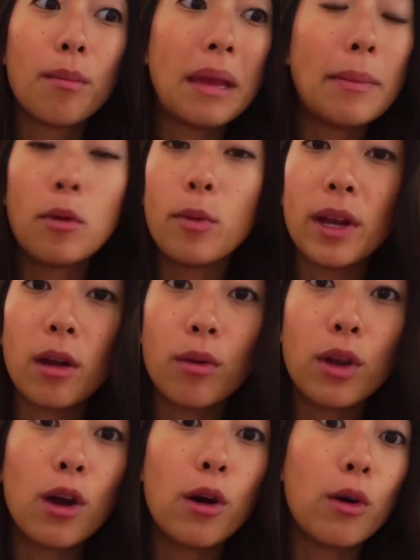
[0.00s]
people we
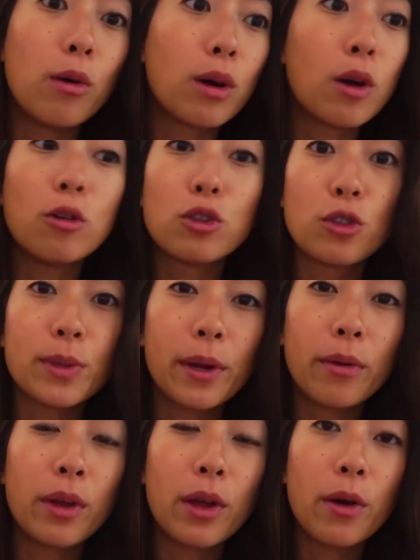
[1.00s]
don't know, cultures we
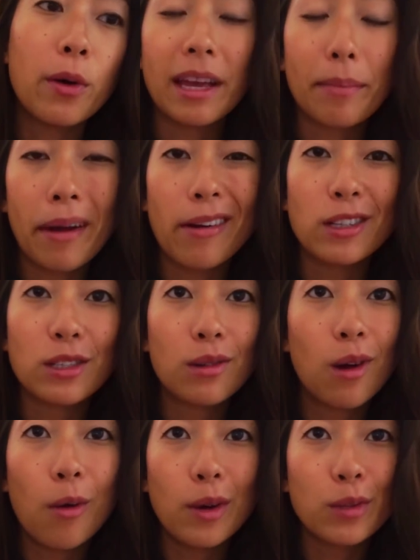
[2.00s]
don't know. Like, parents
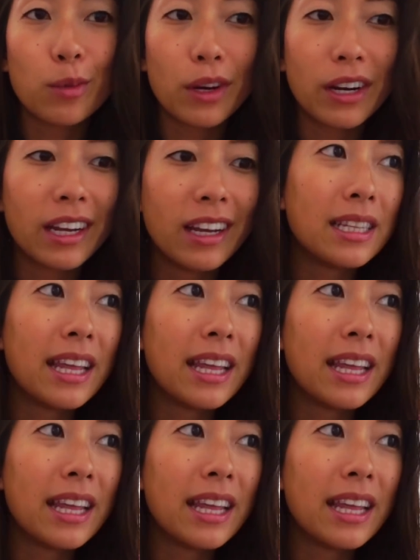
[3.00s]
always worry.